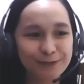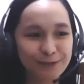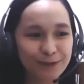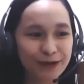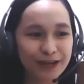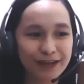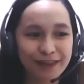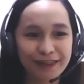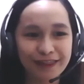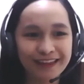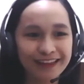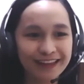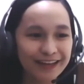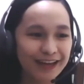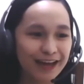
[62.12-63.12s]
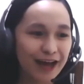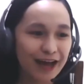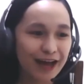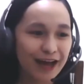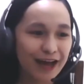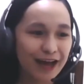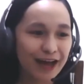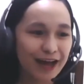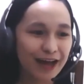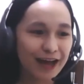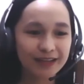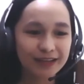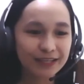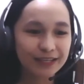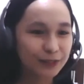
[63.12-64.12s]
with um,
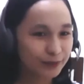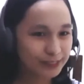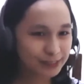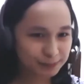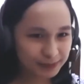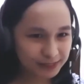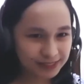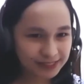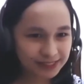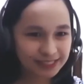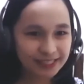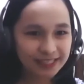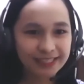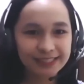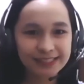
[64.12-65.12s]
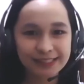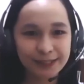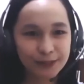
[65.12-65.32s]
US businesses,